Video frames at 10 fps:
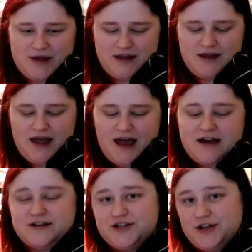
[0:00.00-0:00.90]
We
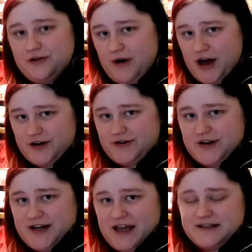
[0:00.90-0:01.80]
had
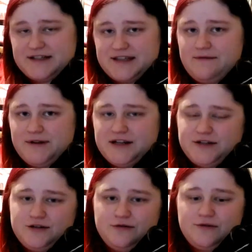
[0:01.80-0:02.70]

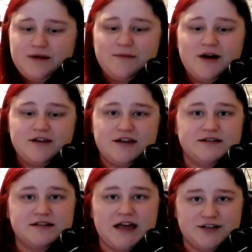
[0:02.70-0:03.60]
272
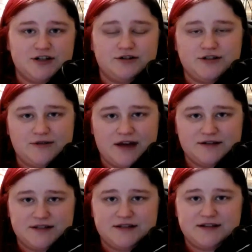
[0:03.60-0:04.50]
emunkians last year in
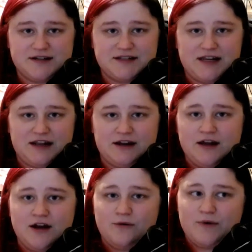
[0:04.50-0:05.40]
2016
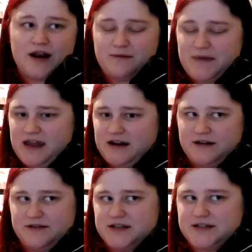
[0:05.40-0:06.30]
when I made
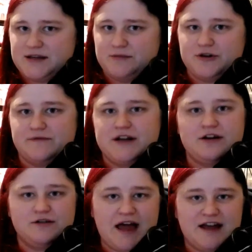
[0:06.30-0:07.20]
this similar
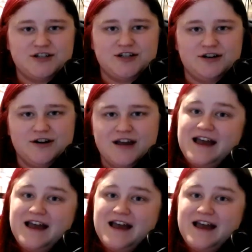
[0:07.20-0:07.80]
video last year.